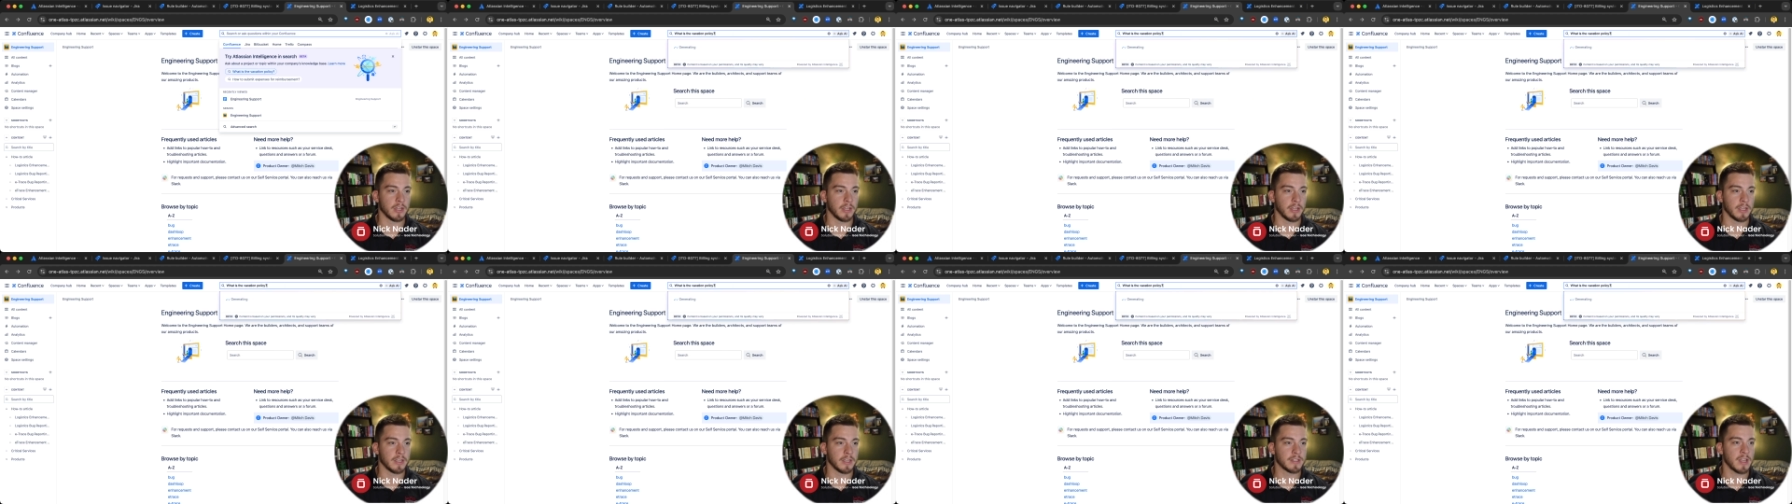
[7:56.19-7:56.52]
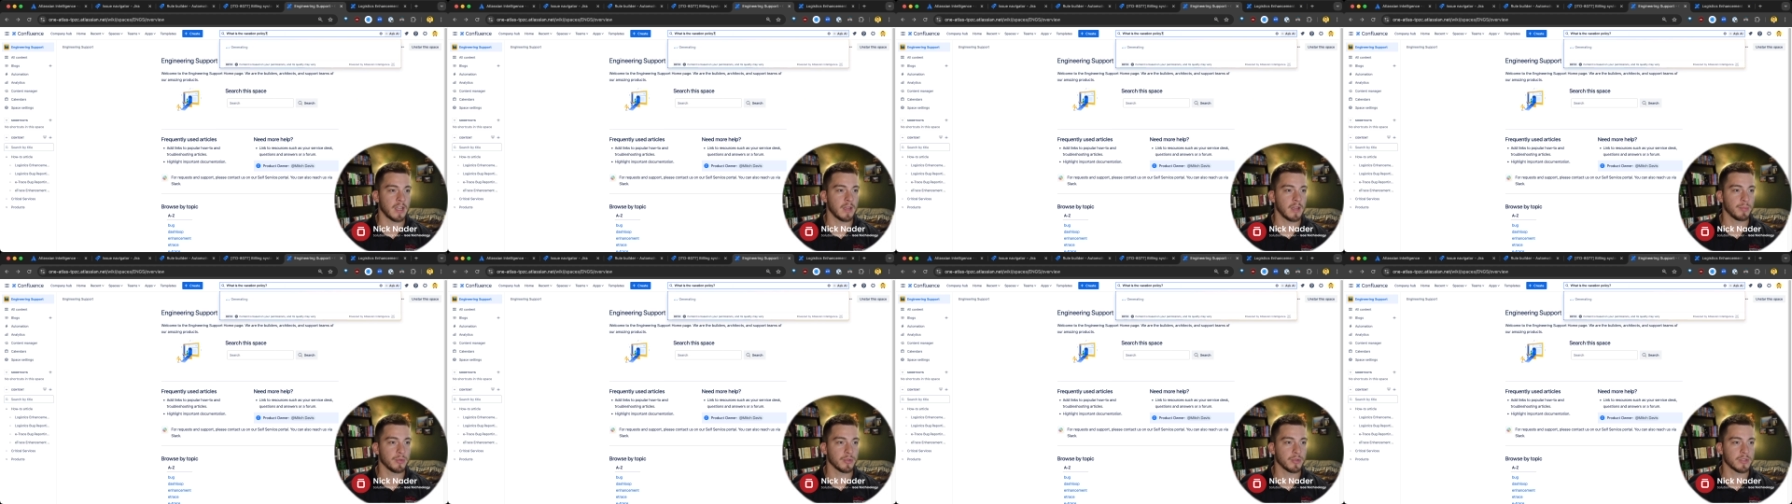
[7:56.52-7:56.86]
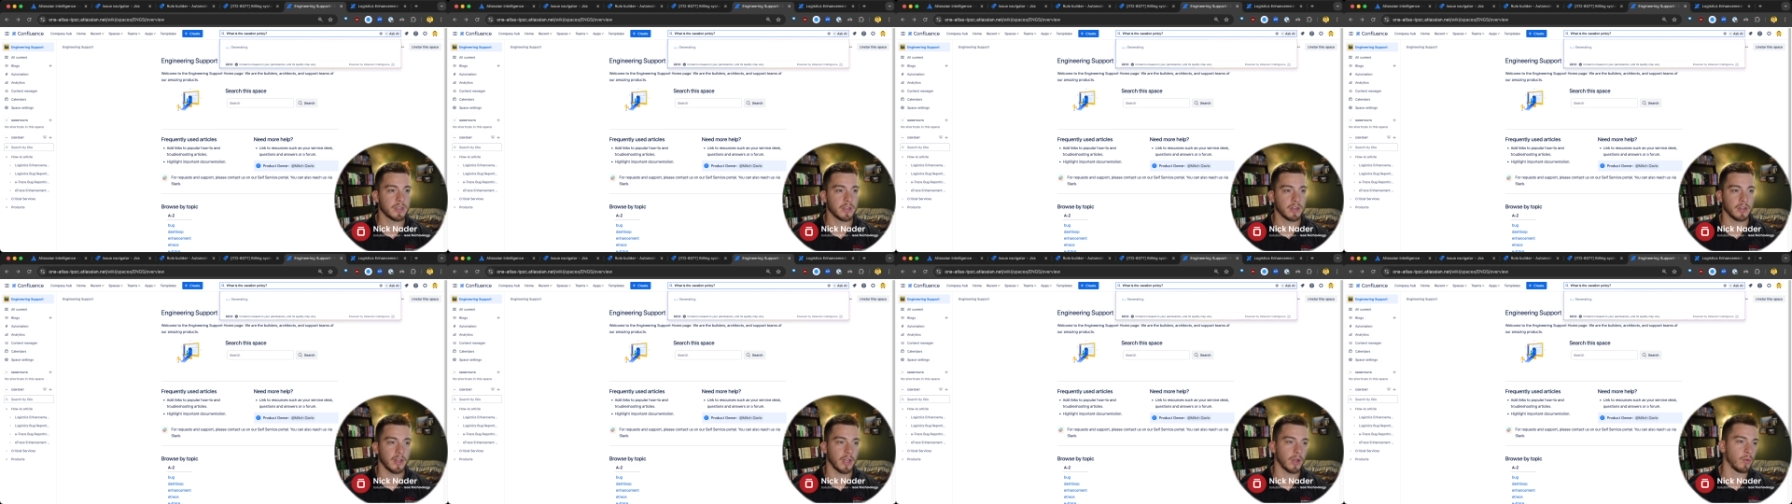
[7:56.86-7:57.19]
examples
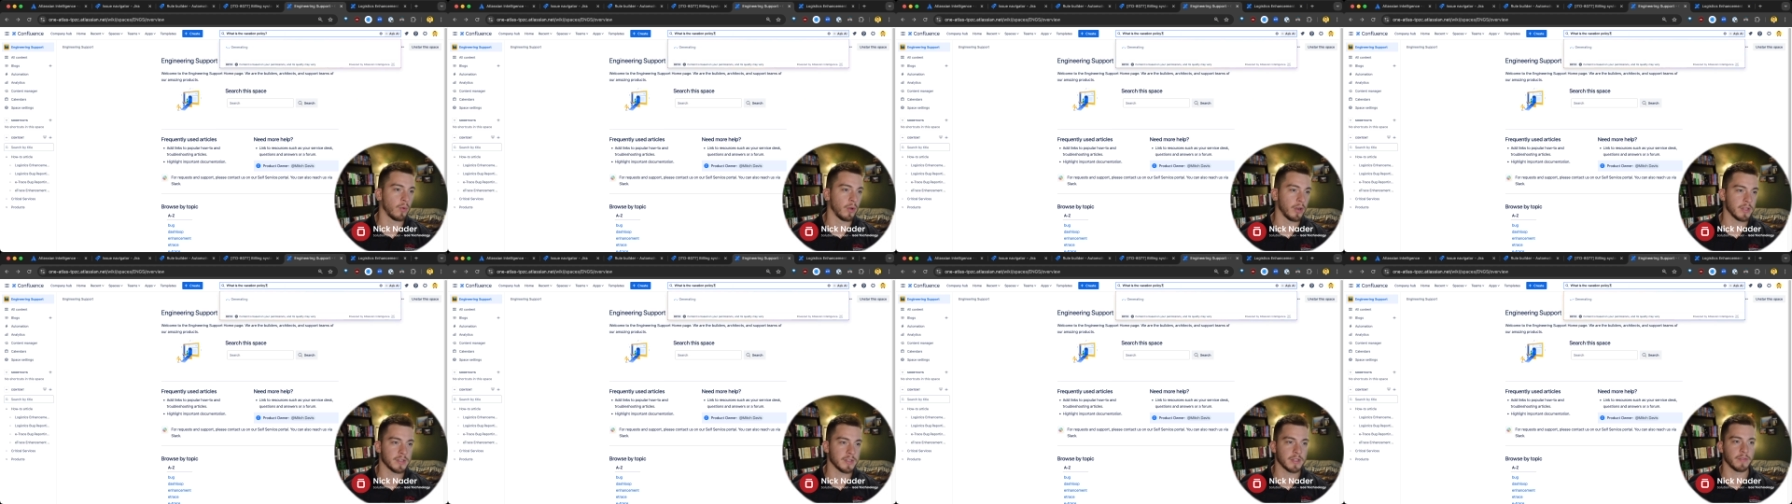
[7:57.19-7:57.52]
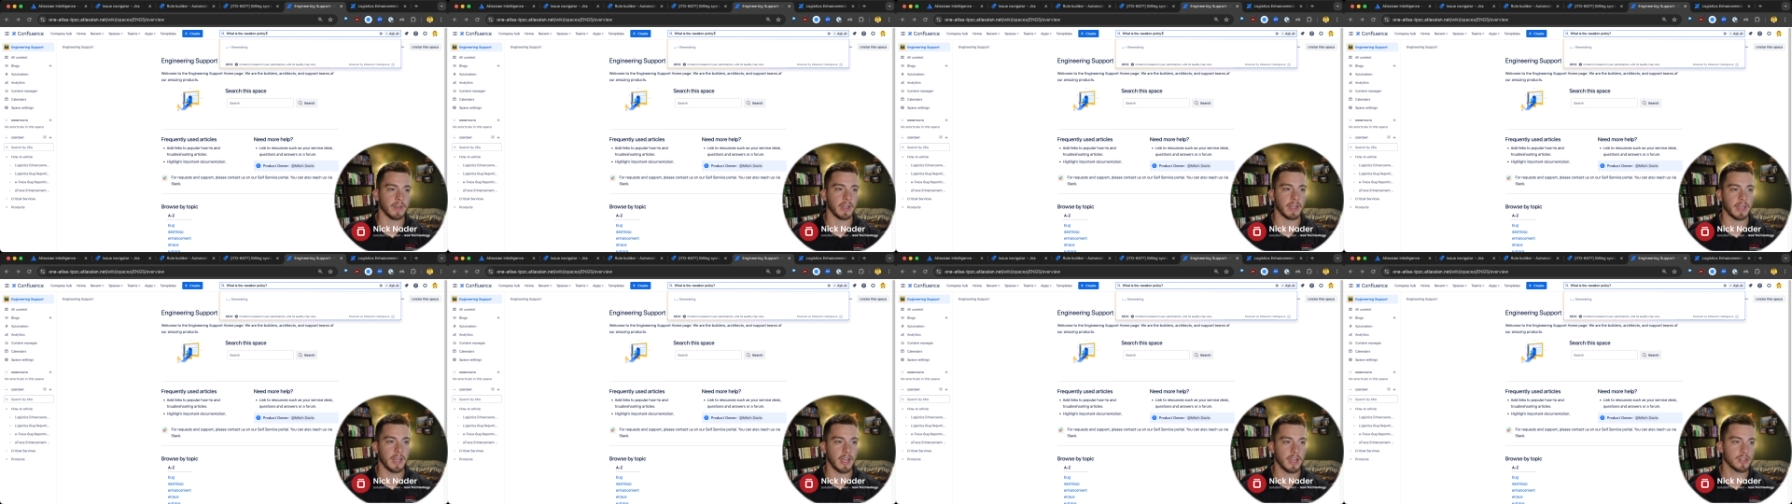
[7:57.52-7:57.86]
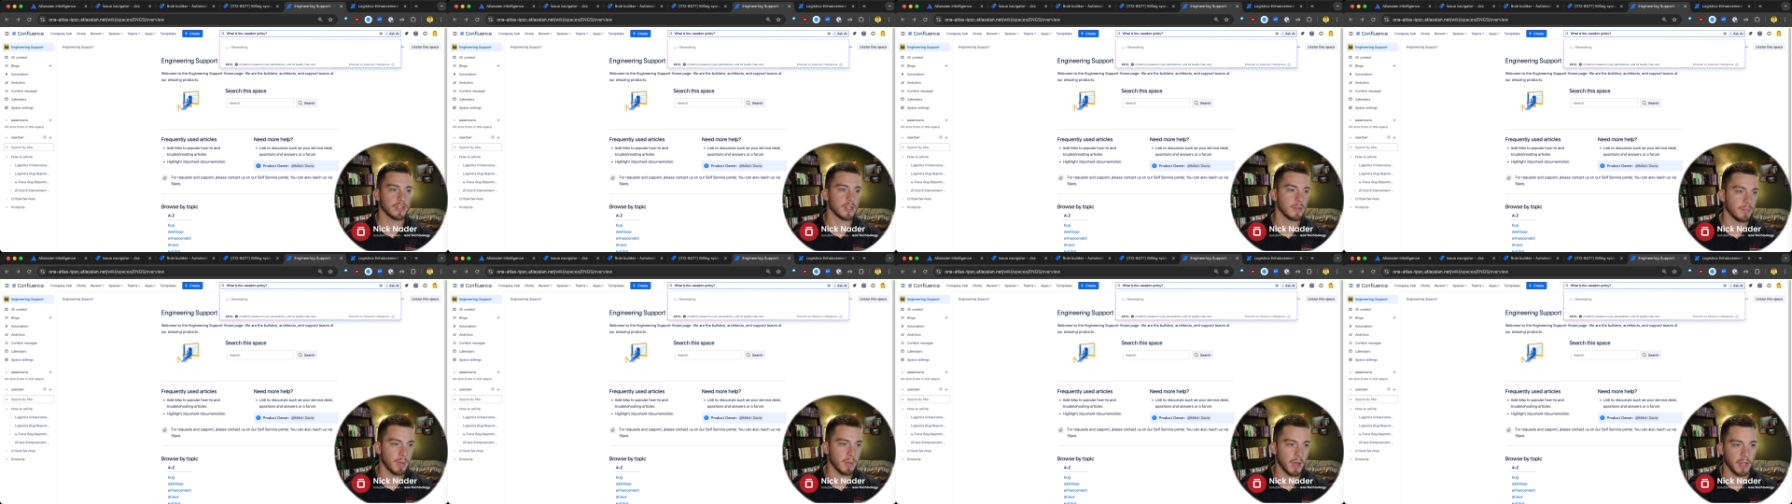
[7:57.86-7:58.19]
here, like what is the
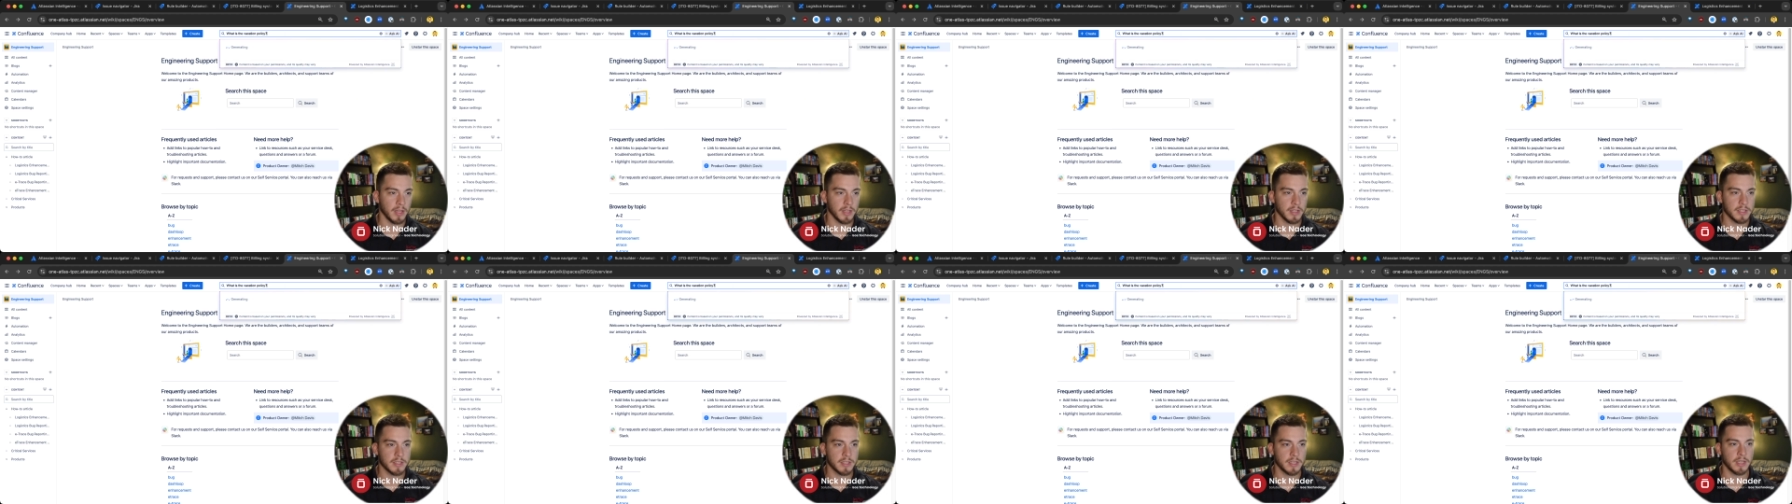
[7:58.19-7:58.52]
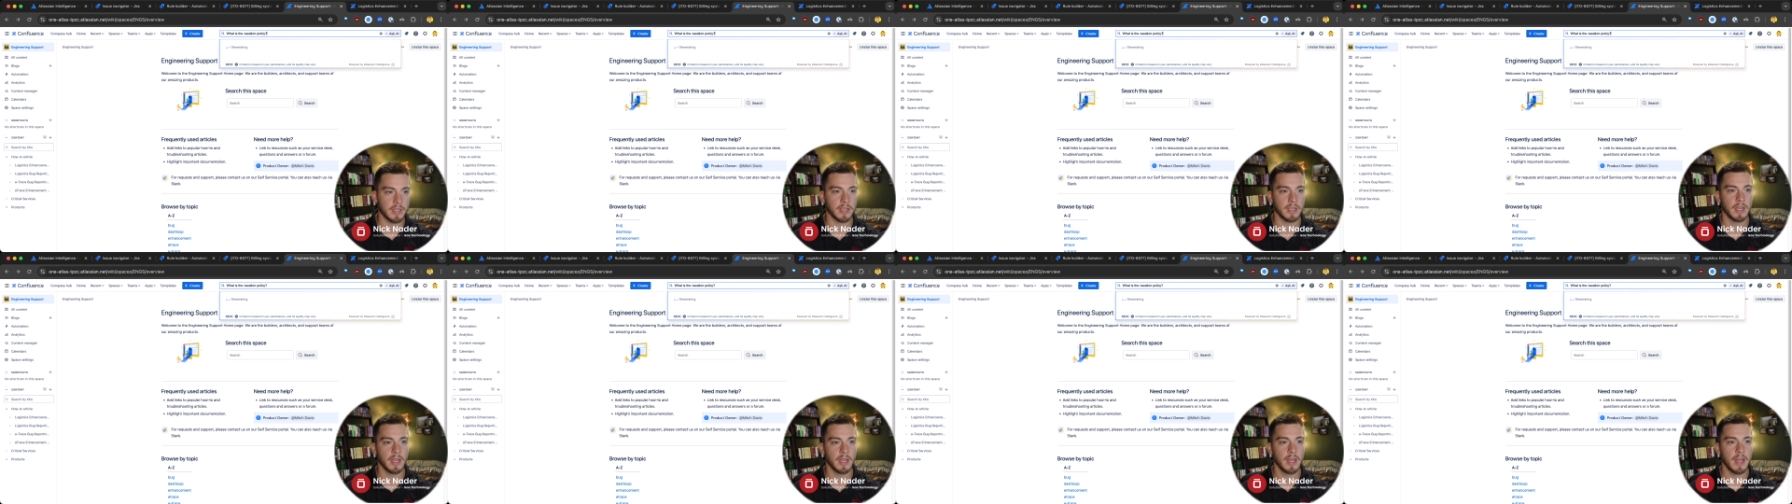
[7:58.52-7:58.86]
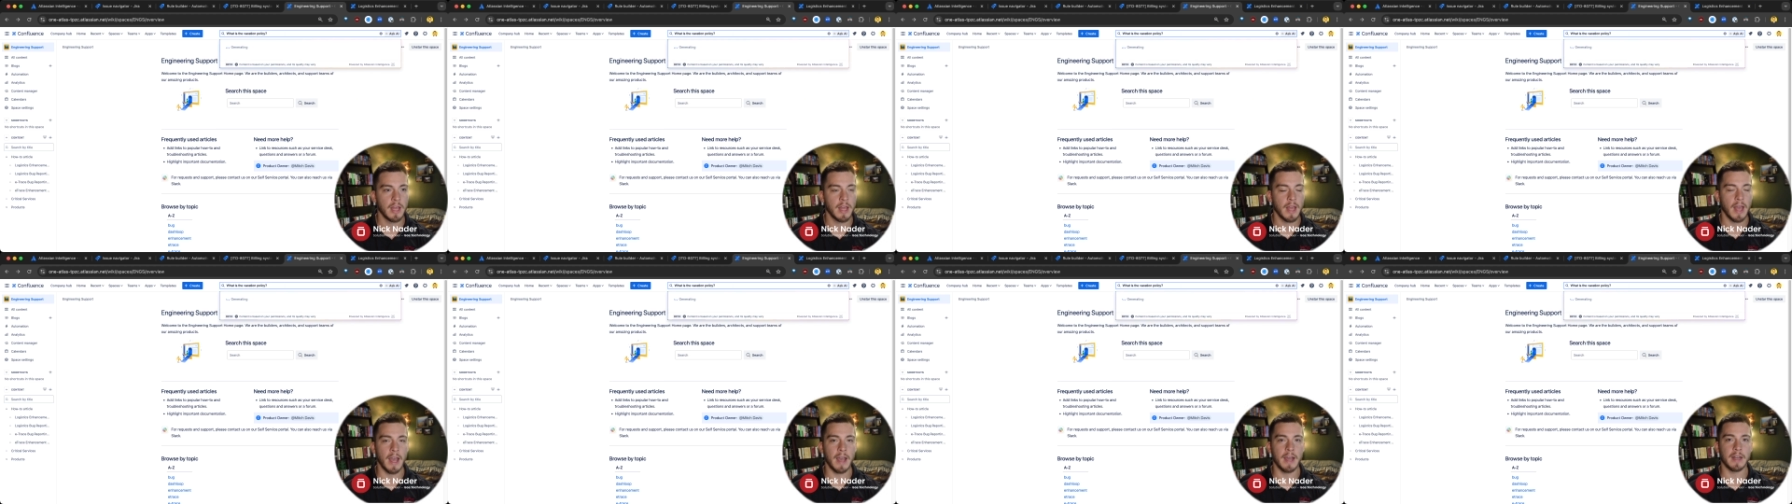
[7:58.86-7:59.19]
vacation policy,
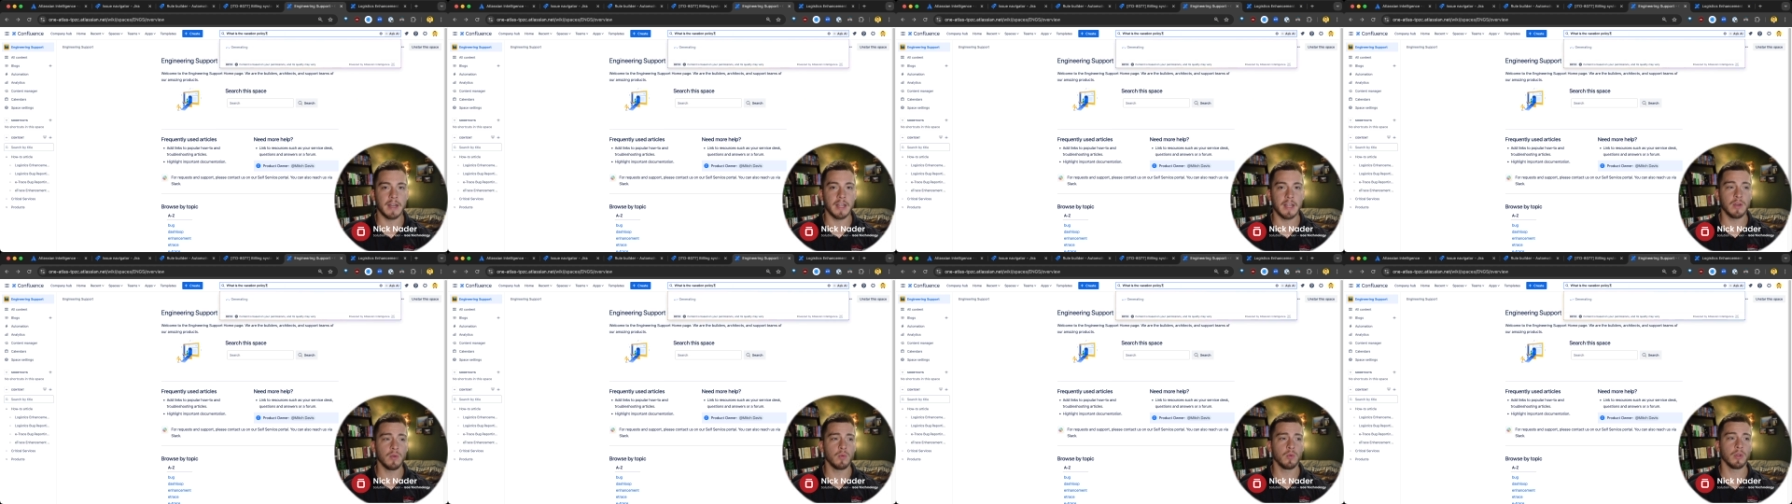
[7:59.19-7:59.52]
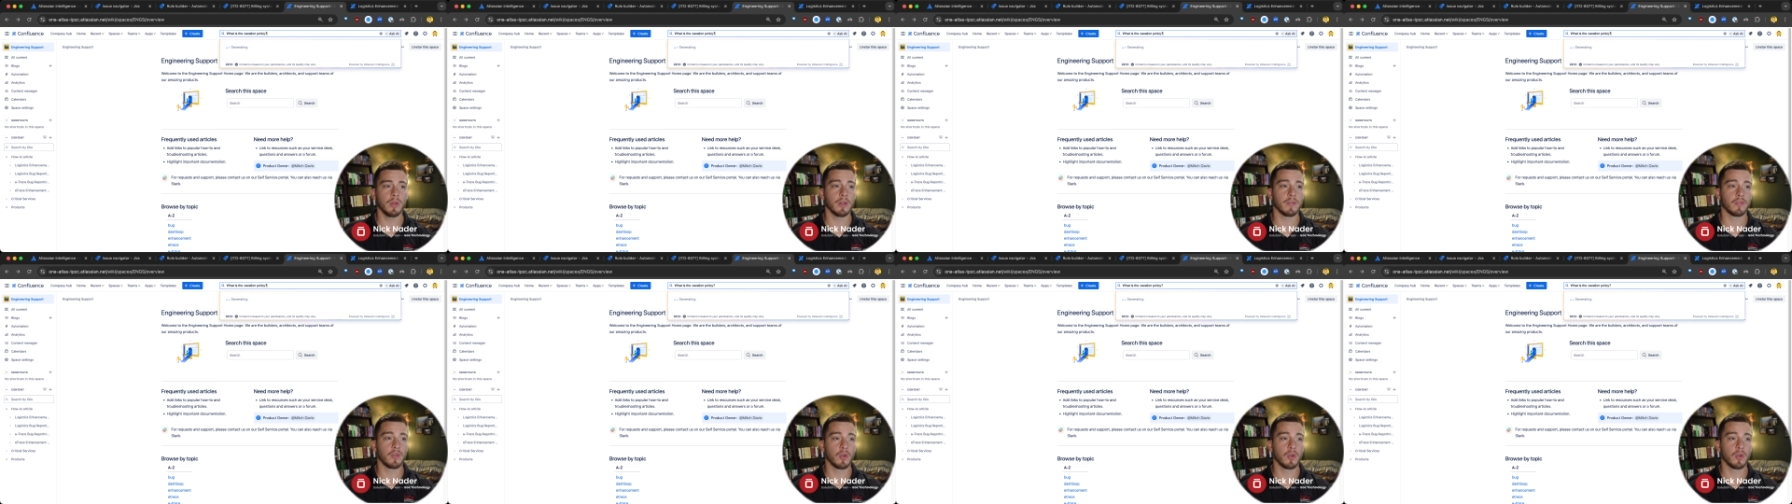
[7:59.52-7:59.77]
and it will of